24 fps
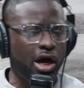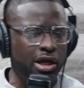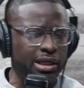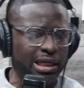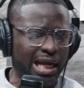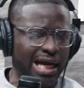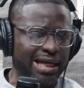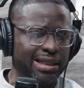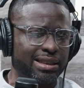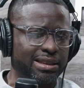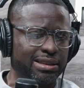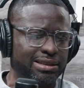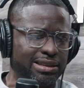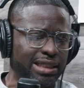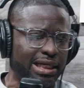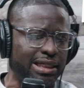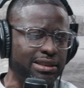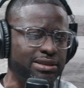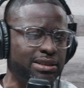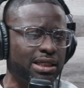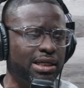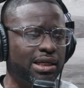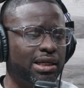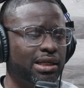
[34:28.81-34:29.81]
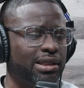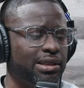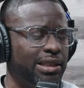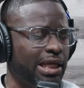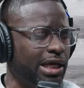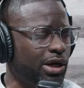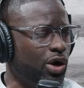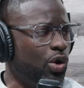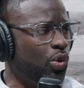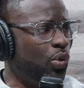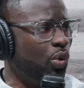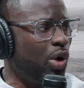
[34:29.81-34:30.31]
unlike the States,
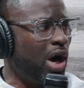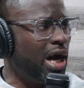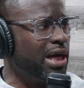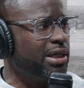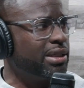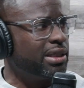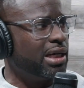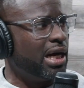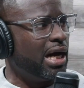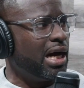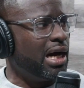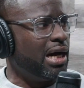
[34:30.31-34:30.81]
they don't want